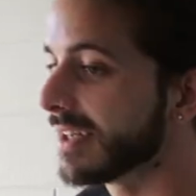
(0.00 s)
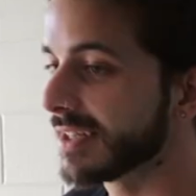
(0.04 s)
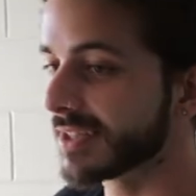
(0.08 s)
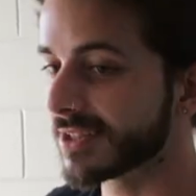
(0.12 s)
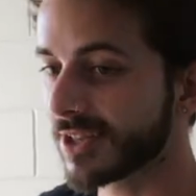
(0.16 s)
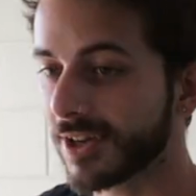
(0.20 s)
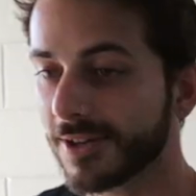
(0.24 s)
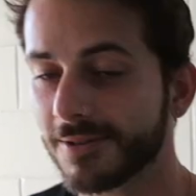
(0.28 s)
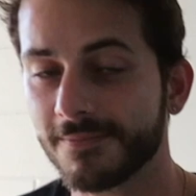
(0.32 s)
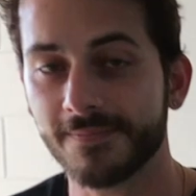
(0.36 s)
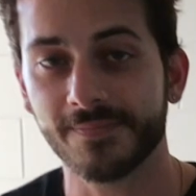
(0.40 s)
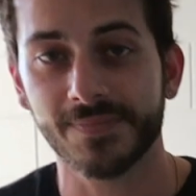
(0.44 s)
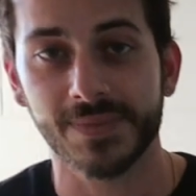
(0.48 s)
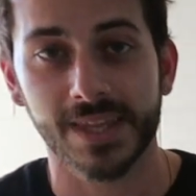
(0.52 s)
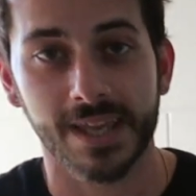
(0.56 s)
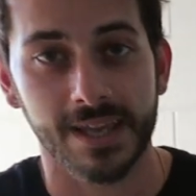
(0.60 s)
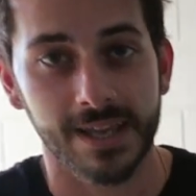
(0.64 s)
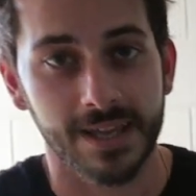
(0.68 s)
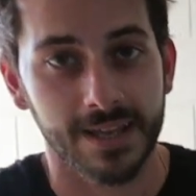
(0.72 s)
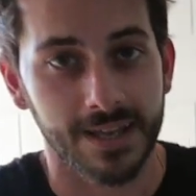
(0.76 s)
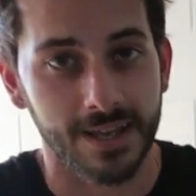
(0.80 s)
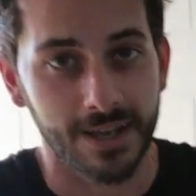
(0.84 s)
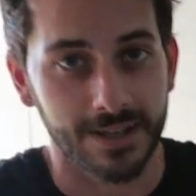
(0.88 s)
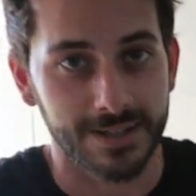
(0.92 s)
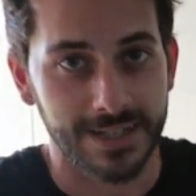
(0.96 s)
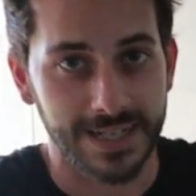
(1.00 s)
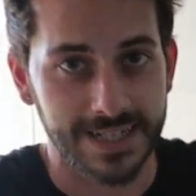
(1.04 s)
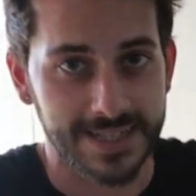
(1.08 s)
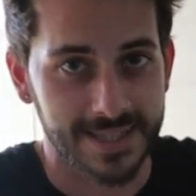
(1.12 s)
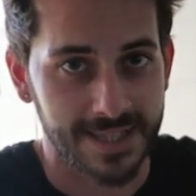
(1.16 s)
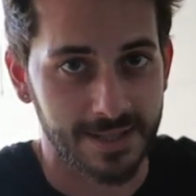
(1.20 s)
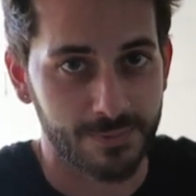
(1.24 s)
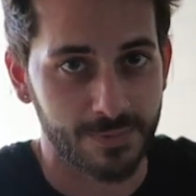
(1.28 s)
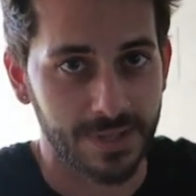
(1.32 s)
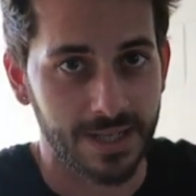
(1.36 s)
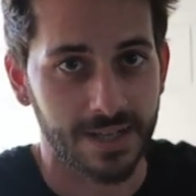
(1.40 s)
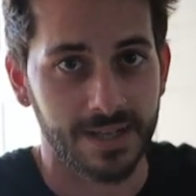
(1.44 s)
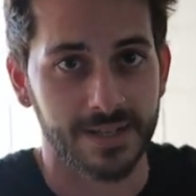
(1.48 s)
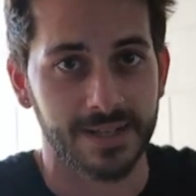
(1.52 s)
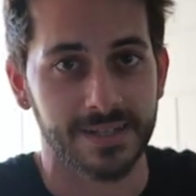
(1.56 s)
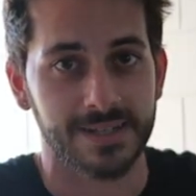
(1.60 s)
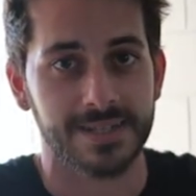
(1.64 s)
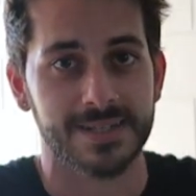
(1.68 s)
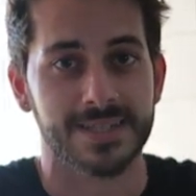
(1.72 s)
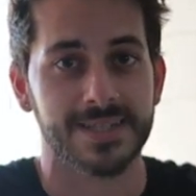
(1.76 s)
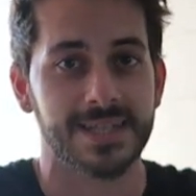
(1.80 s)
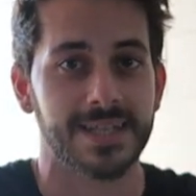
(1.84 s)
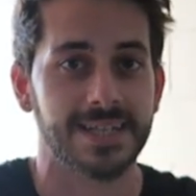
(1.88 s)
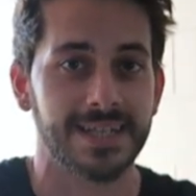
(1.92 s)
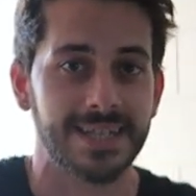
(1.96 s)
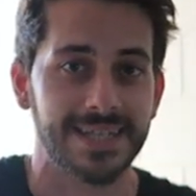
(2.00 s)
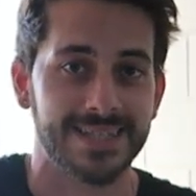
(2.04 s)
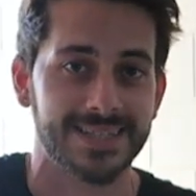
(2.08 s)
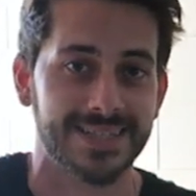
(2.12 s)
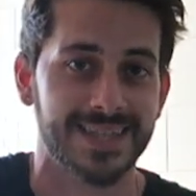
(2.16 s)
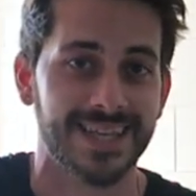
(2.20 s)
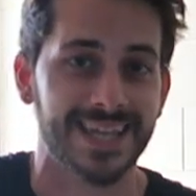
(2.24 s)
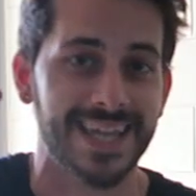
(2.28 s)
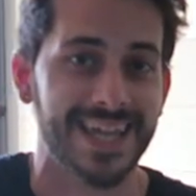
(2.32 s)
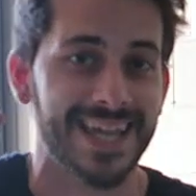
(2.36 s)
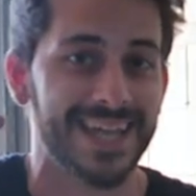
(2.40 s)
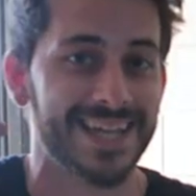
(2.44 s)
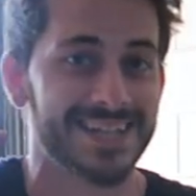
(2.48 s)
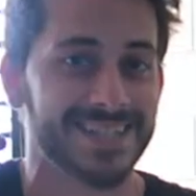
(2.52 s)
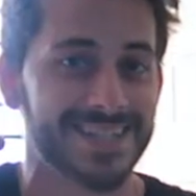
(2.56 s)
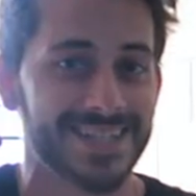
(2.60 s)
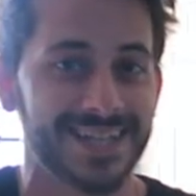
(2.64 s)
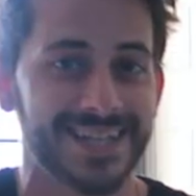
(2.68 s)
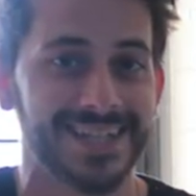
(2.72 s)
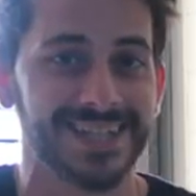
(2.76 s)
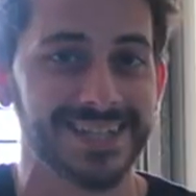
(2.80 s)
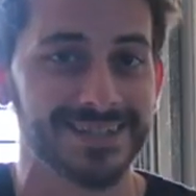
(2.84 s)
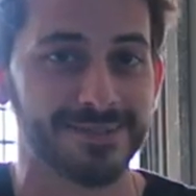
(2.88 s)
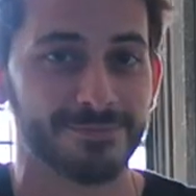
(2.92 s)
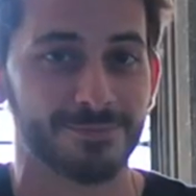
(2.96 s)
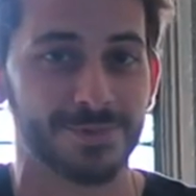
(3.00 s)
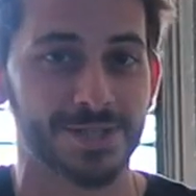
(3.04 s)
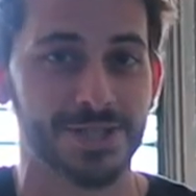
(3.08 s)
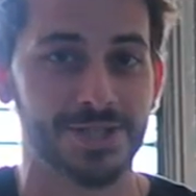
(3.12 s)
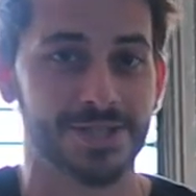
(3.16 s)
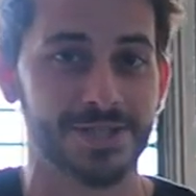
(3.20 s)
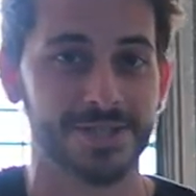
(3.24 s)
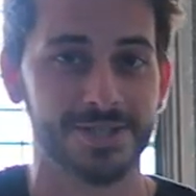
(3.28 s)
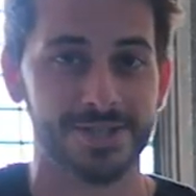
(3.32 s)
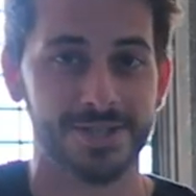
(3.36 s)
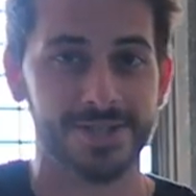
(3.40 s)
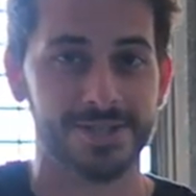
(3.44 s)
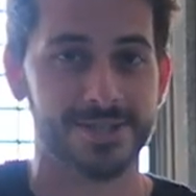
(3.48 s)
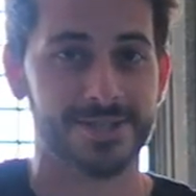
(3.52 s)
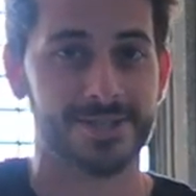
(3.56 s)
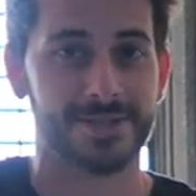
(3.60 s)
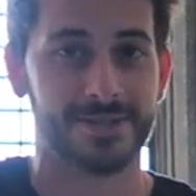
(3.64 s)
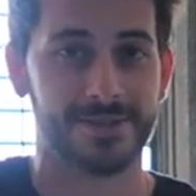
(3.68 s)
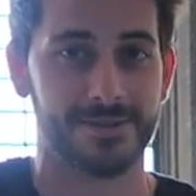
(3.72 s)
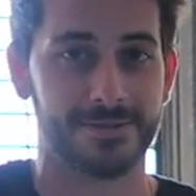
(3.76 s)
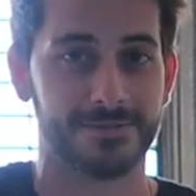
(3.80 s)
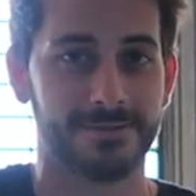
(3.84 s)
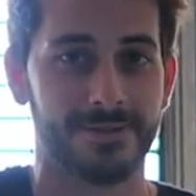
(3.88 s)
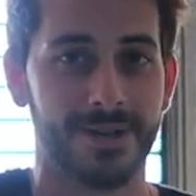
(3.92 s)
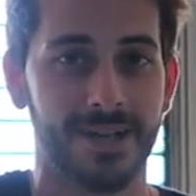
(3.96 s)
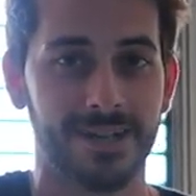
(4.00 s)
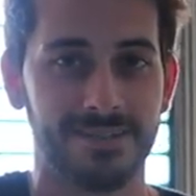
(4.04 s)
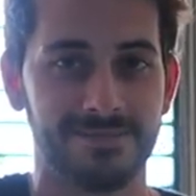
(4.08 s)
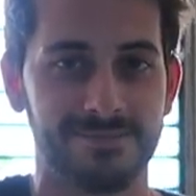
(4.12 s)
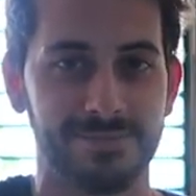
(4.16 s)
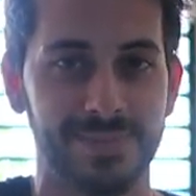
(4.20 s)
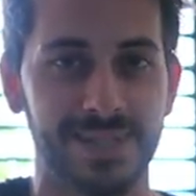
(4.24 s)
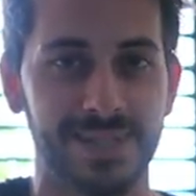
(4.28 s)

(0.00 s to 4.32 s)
So next thing we are going to see is the canteen, which is just to the right of